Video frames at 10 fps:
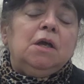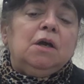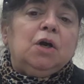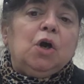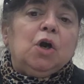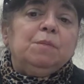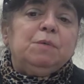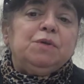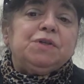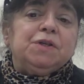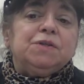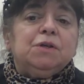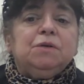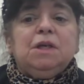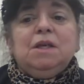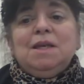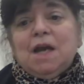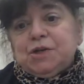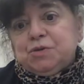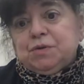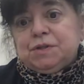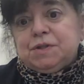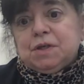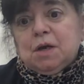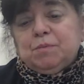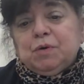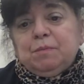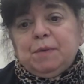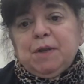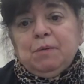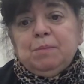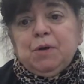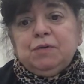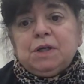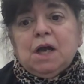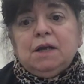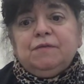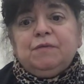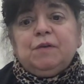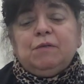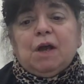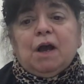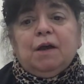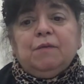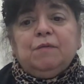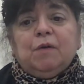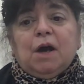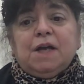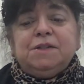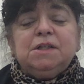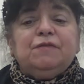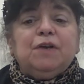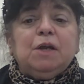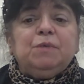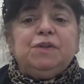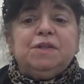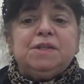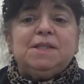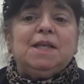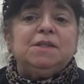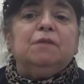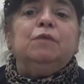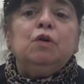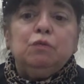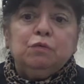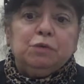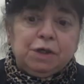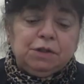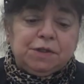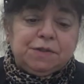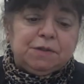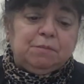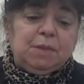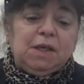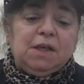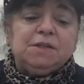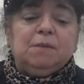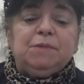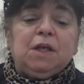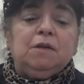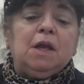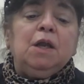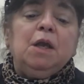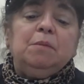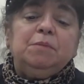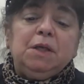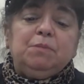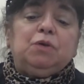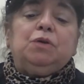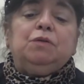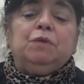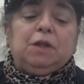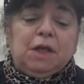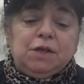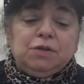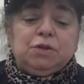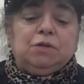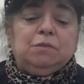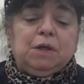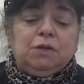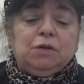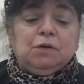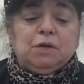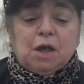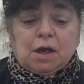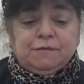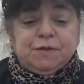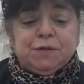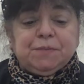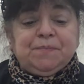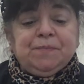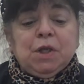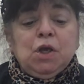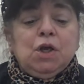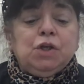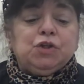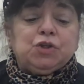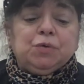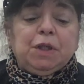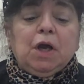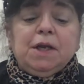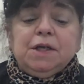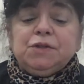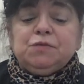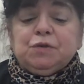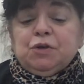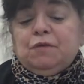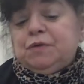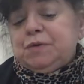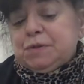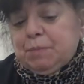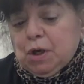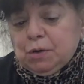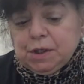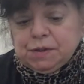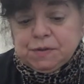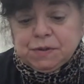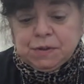Carmen was considered a naturalist opera. But they were both kind of identifying with this sense of realism, meaning something that people could relate to in their lives. The storyline is Rodolfo is a poet.